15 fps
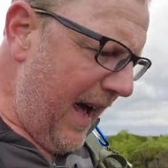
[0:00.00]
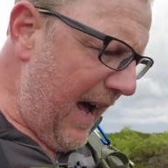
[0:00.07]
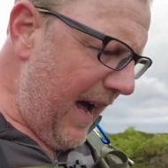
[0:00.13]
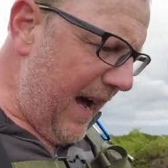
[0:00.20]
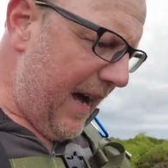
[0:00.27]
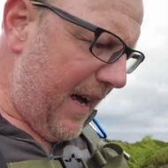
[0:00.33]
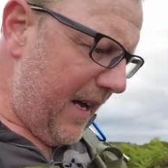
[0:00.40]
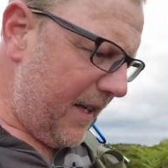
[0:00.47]

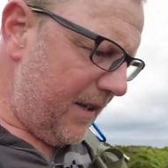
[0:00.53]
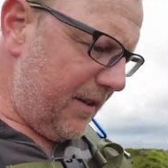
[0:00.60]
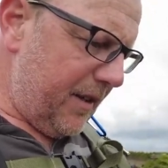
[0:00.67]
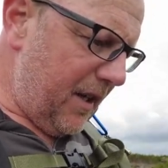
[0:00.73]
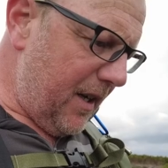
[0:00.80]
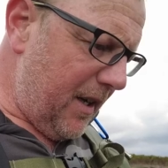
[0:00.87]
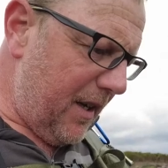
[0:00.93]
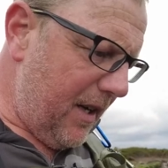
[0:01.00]
and
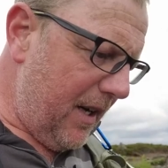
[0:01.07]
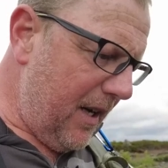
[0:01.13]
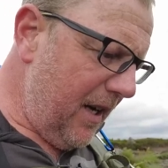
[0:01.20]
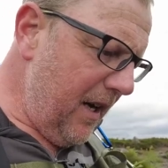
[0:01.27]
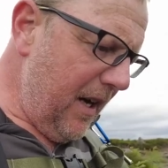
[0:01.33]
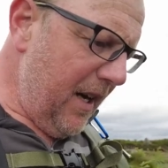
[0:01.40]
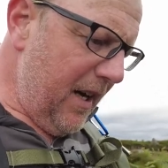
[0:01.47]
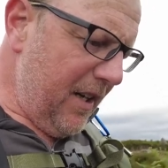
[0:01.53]
uh,
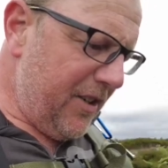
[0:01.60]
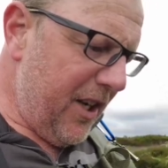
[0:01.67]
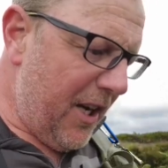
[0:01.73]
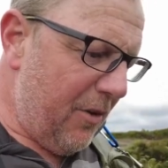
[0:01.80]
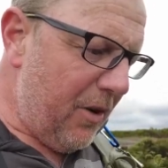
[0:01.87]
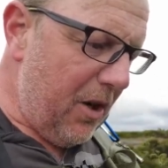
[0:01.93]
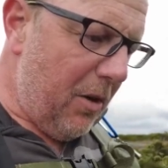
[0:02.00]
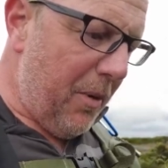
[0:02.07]
tell
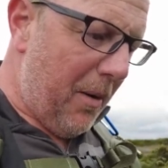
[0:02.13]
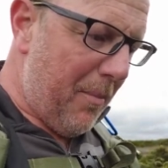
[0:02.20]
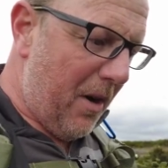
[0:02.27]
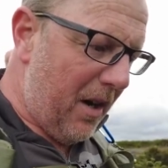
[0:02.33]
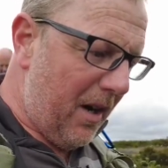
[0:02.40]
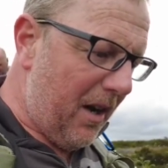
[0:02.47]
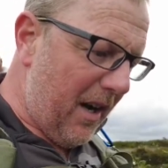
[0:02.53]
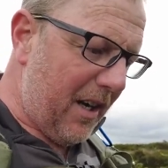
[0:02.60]
you a little bit of
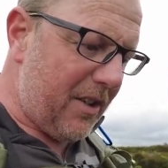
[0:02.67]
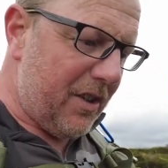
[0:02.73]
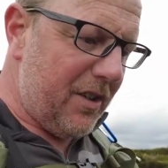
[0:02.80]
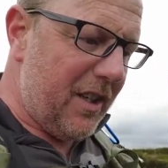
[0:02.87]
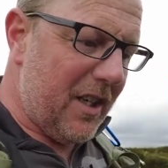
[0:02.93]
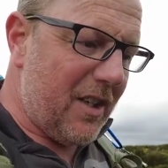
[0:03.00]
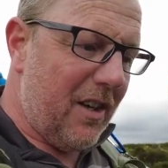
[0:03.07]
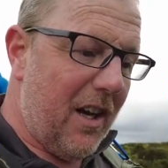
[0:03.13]
my likes
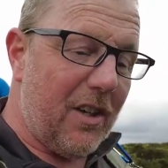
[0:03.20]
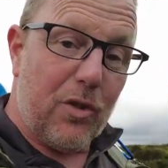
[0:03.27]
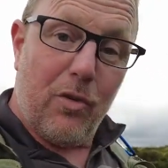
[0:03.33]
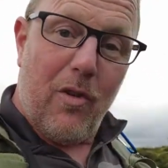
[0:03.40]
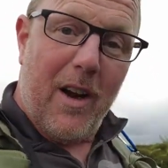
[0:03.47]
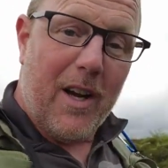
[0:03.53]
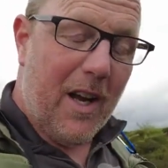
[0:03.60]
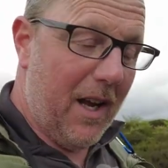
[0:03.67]
and dislikes
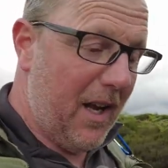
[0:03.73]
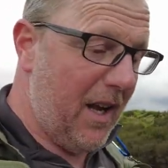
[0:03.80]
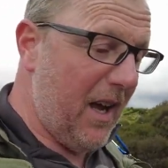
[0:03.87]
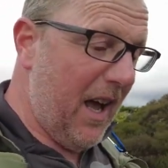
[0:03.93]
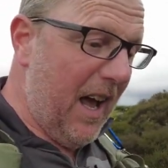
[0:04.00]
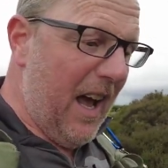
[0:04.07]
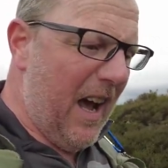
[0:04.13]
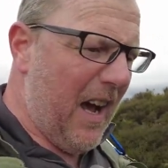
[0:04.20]
already.
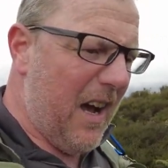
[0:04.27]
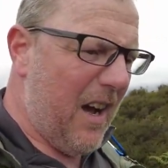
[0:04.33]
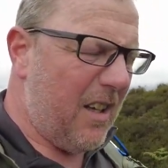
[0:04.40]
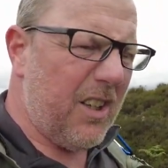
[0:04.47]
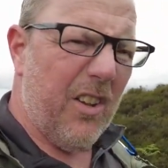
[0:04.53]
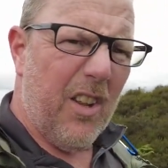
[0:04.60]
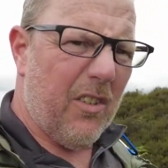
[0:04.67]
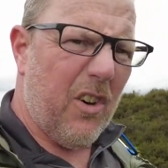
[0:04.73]
Uh,
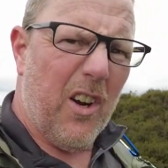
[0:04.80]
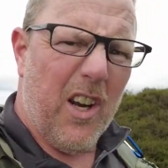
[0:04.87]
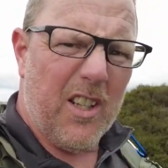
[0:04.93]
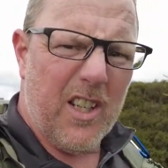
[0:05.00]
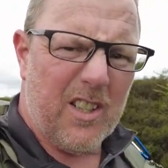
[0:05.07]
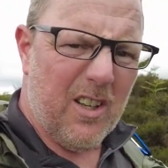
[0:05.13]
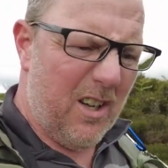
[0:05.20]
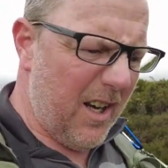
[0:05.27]
I don't think I've got any
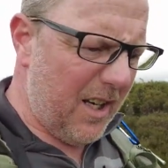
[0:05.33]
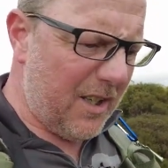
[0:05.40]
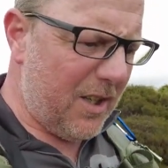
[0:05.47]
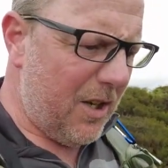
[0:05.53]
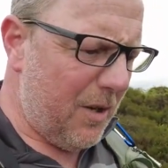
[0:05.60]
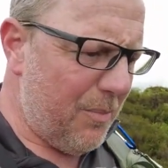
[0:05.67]
dislikes,